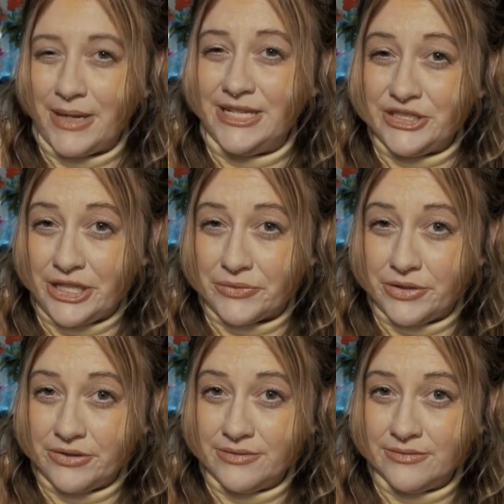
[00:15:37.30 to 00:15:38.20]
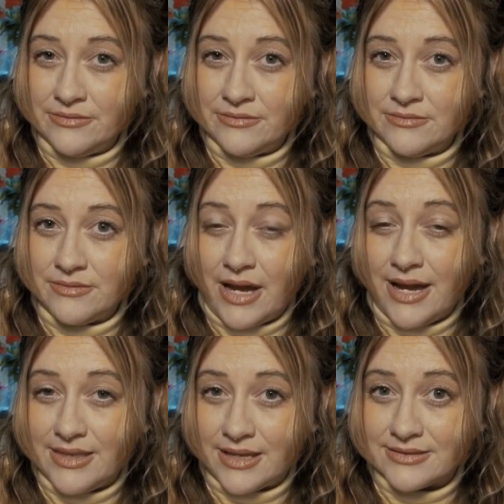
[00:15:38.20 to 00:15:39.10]
But in general, I
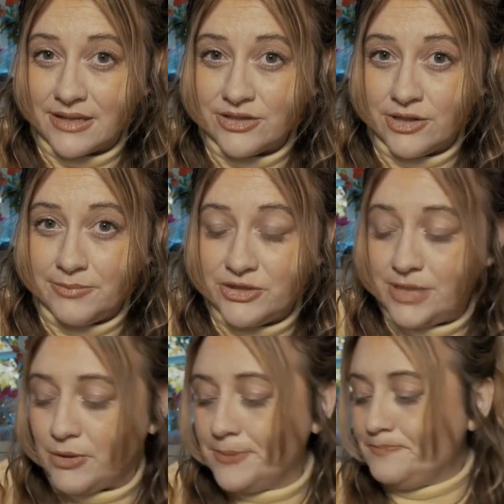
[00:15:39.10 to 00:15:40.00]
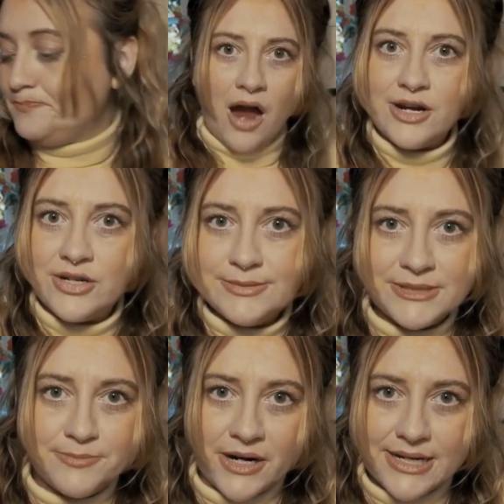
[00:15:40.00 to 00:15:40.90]
think it's a lot cheaper. Are
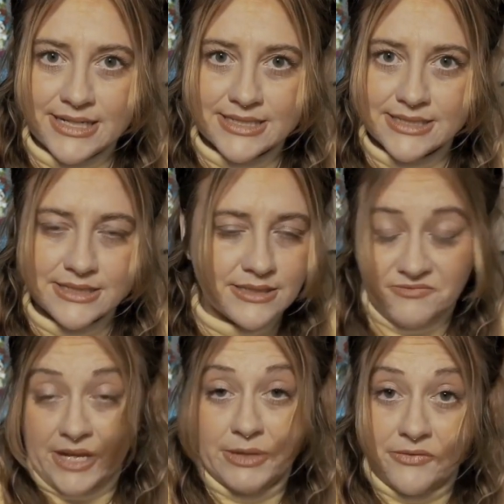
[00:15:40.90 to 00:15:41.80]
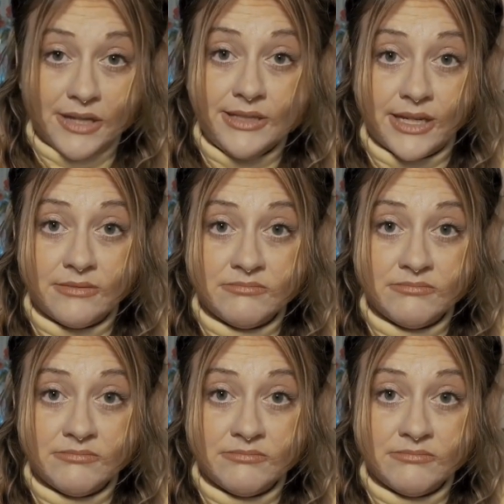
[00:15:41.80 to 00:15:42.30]
Christmas markets family friendly?